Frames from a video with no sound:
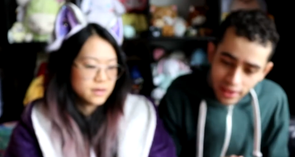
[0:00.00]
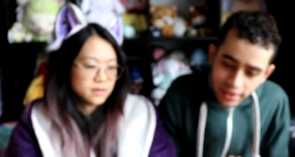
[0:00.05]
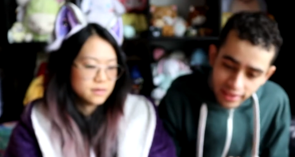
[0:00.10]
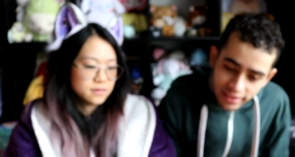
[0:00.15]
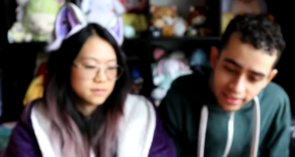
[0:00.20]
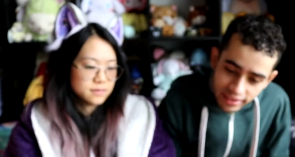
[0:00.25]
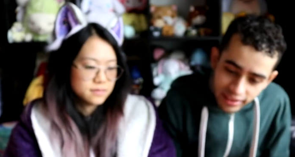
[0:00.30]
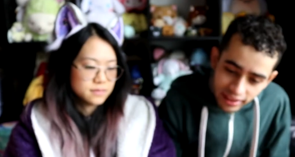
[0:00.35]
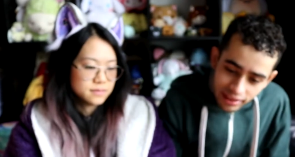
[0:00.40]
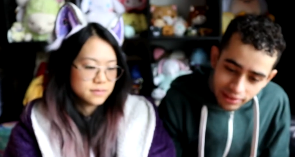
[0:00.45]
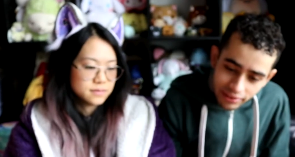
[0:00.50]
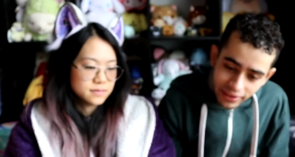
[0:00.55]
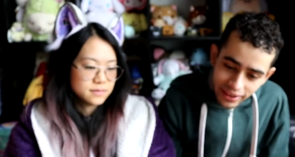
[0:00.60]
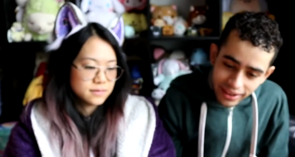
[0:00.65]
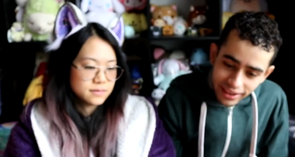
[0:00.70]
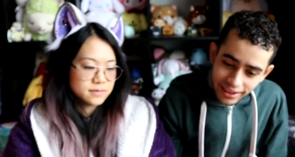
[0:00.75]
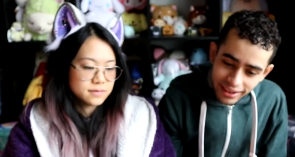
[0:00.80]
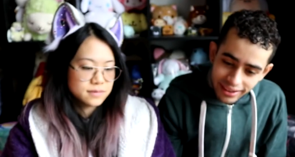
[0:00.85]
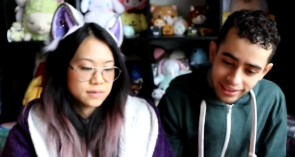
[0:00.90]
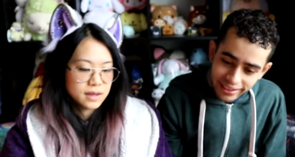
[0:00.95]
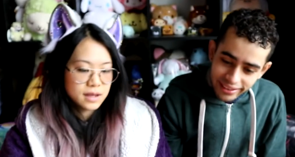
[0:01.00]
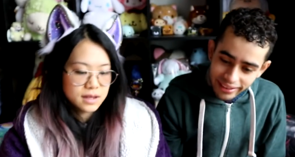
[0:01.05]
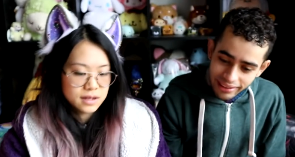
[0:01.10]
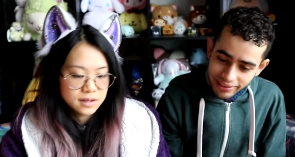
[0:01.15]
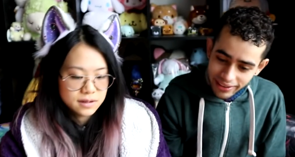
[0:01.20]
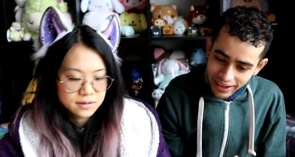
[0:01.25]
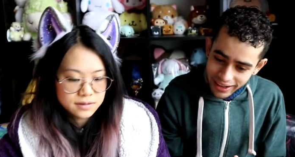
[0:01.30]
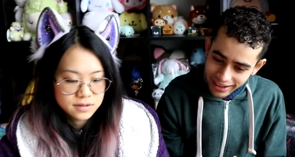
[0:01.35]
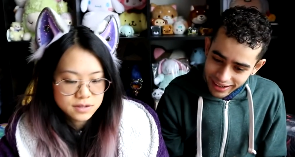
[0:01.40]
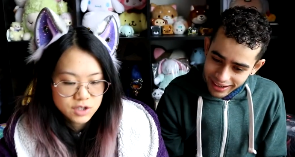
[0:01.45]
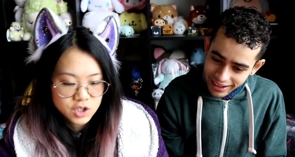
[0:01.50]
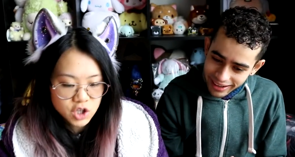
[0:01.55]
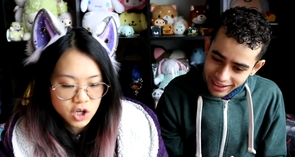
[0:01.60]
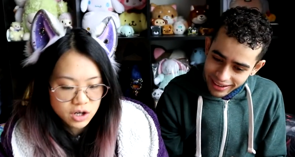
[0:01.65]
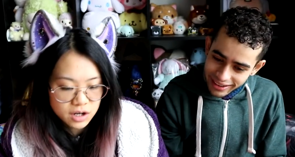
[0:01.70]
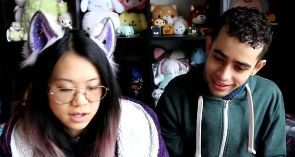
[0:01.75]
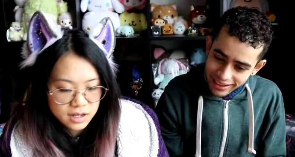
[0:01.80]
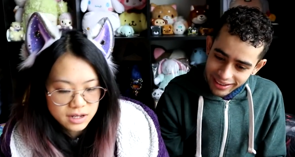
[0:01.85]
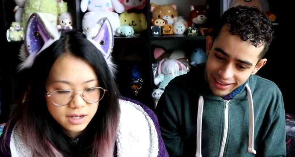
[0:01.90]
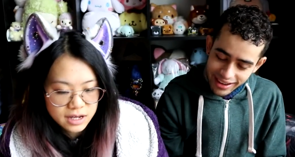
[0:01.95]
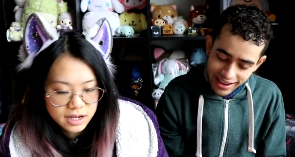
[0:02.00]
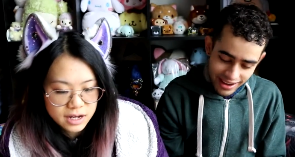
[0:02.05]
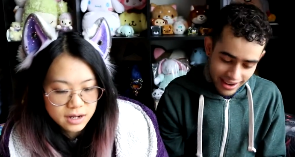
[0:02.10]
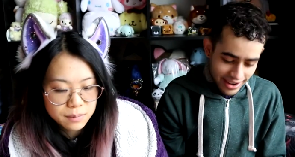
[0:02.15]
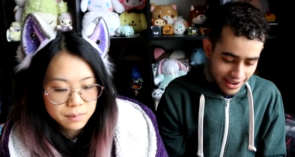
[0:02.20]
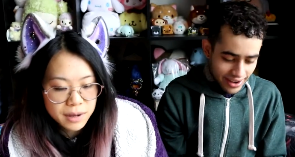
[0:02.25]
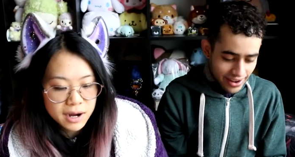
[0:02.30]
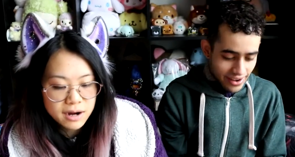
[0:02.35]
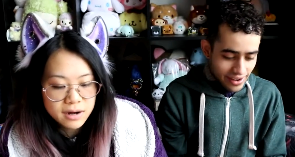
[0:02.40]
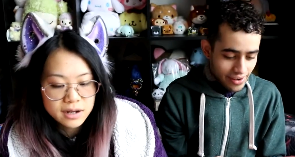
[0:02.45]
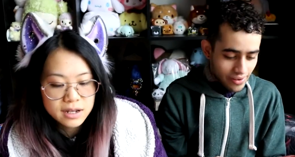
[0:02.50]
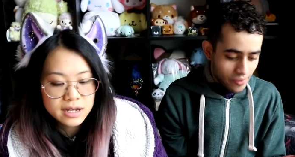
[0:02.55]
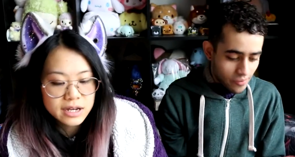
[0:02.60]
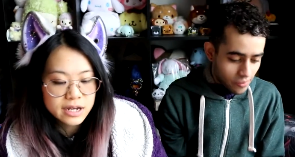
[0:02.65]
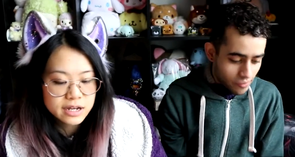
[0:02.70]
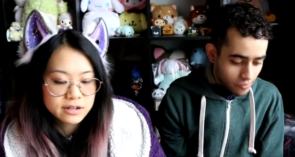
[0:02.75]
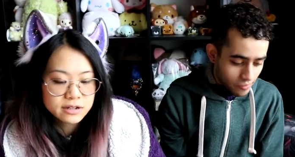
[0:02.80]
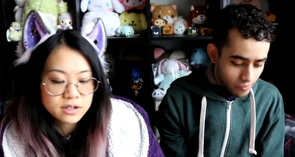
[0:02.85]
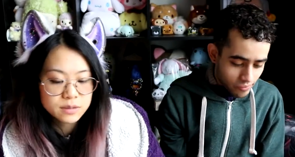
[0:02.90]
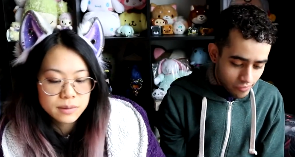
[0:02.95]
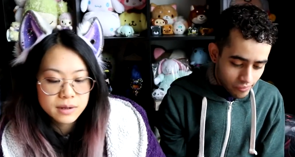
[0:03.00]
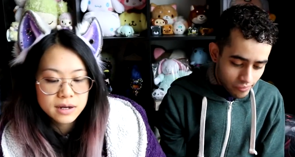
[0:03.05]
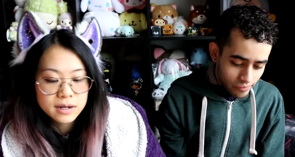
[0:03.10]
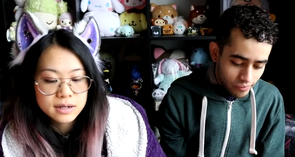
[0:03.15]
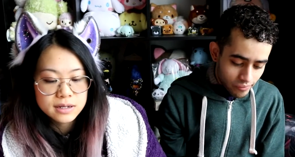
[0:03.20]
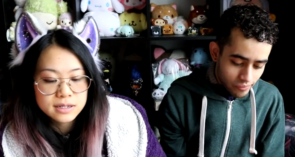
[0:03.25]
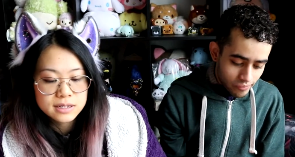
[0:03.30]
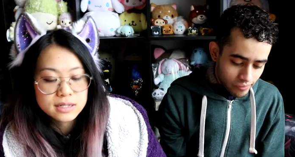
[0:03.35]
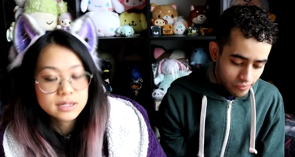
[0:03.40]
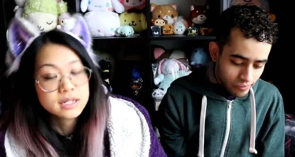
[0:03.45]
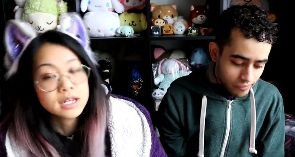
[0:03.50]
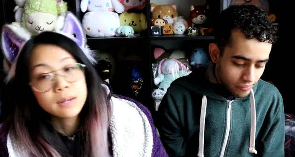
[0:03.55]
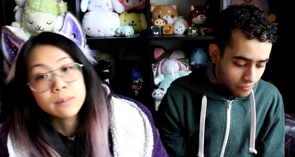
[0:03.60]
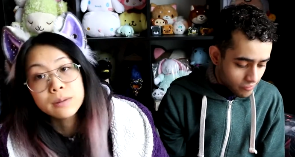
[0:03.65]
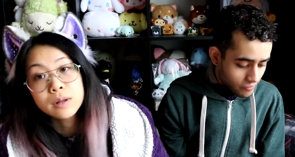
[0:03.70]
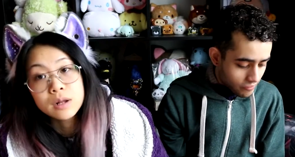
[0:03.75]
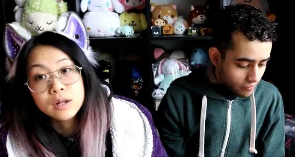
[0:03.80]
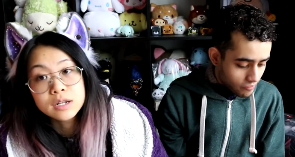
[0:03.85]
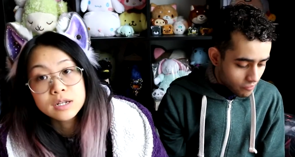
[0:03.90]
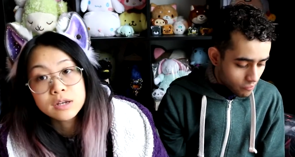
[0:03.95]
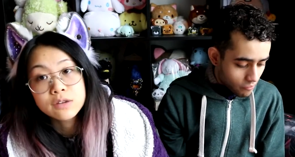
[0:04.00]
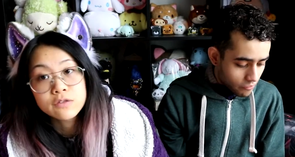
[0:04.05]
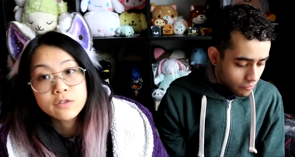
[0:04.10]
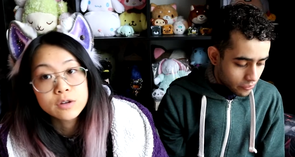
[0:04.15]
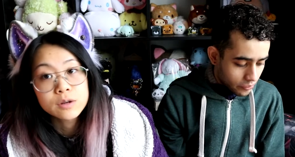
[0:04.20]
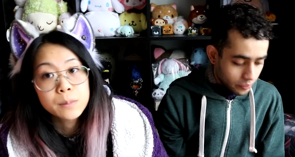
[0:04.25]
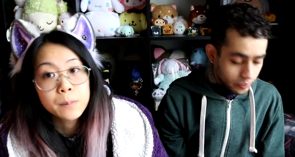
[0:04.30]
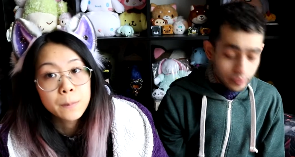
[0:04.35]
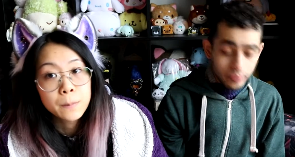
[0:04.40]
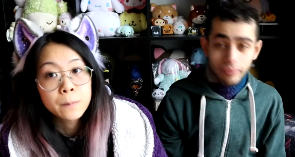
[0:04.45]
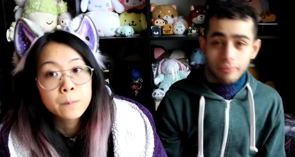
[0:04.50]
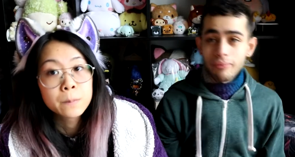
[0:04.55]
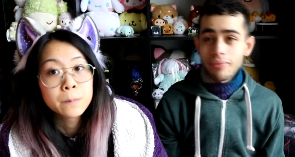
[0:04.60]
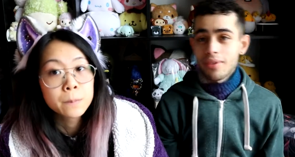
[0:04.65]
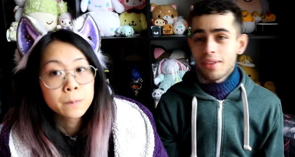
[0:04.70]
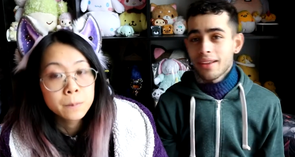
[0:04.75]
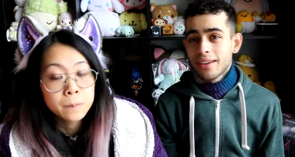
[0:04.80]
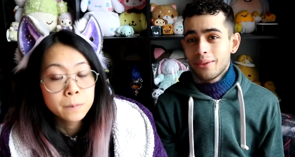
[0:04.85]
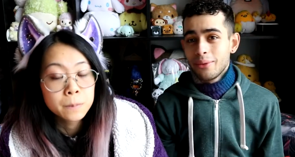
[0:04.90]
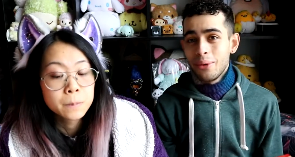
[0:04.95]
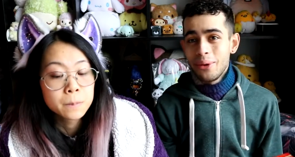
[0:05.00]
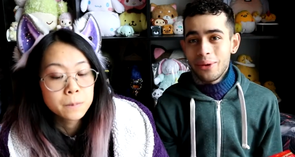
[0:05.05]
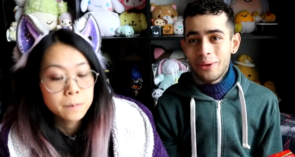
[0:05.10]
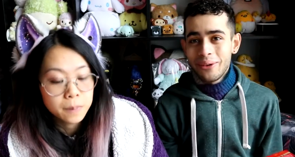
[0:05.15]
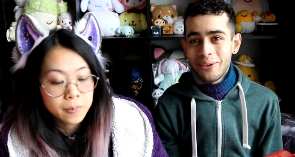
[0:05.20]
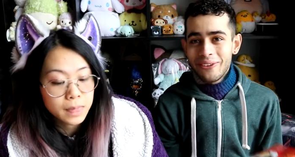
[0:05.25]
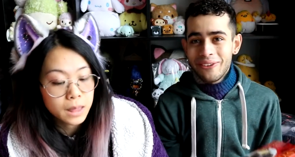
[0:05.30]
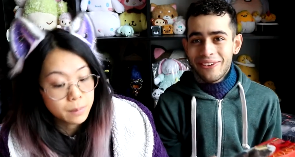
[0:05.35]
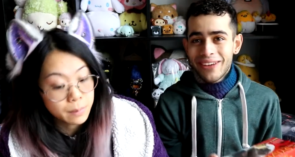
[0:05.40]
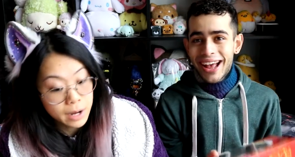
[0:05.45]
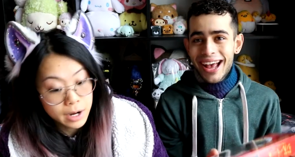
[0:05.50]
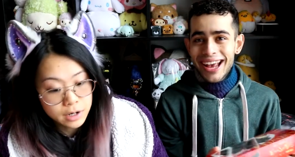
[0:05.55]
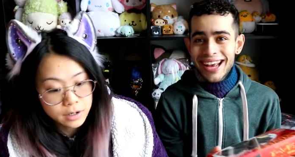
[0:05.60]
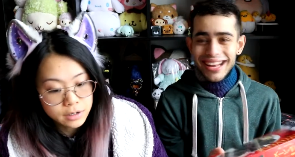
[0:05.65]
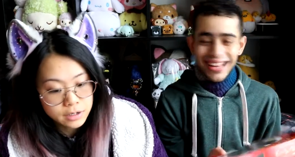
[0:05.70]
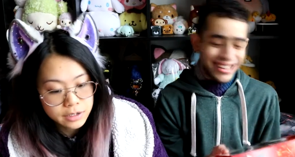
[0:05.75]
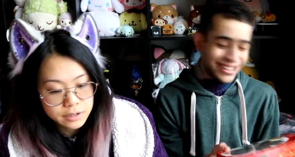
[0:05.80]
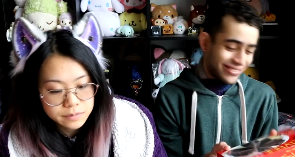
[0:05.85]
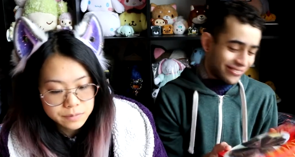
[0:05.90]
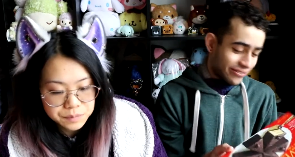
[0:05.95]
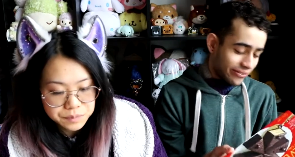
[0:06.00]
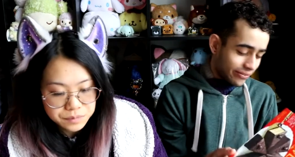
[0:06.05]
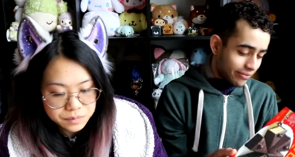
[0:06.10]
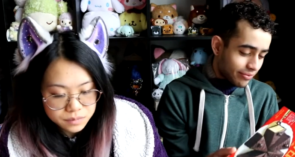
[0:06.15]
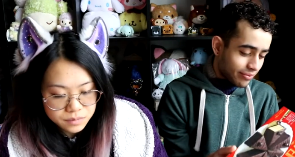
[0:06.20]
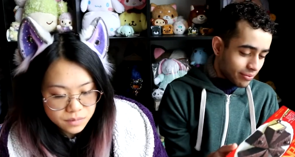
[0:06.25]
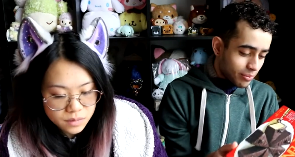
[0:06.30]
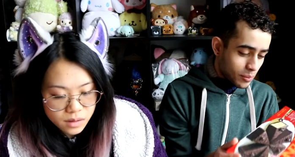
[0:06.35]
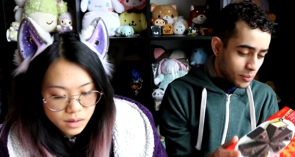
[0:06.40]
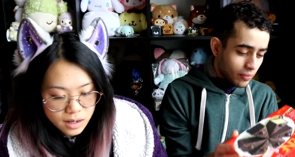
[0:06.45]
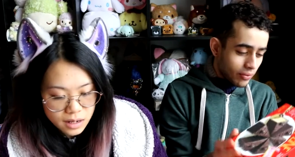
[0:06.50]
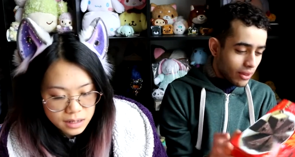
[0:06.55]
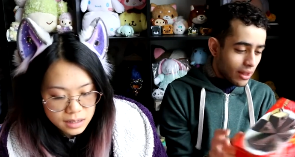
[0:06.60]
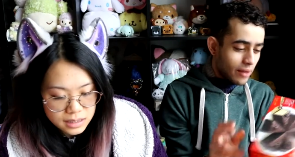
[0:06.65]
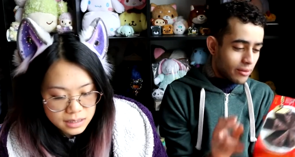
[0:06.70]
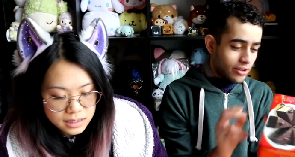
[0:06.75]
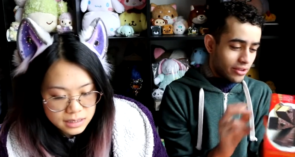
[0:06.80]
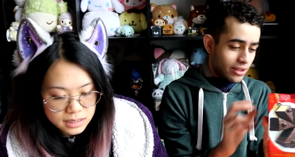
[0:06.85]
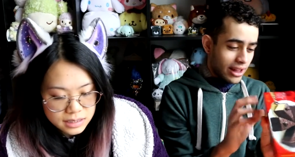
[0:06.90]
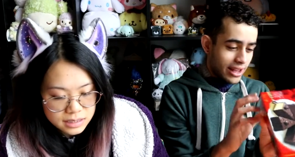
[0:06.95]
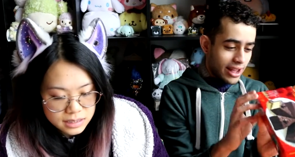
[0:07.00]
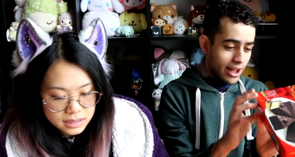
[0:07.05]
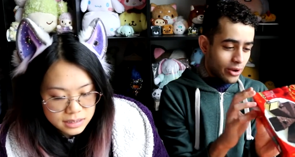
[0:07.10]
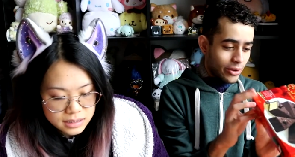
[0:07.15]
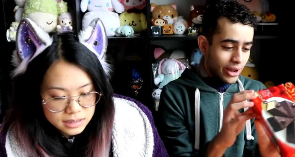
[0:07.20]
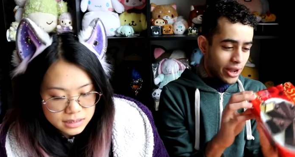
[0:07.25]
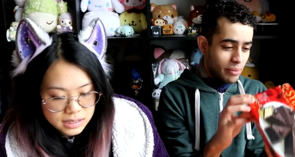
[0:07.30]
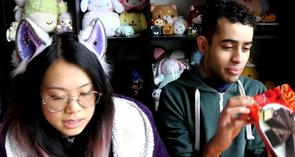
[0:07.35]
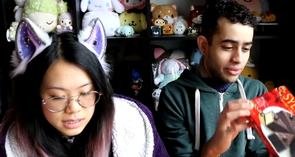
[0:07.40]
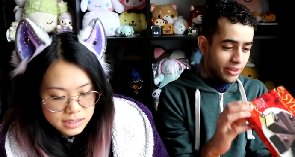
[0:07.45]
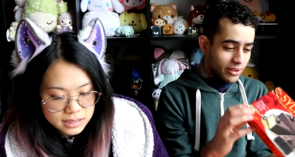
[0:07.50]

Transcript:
Speaker 1: Sylvain?
Speaker 2: Chocolate cake. And apparently cake in Japan is a staple holiday food. Woo! Apparently. Cake!
Speaker 1: It's like, how do I open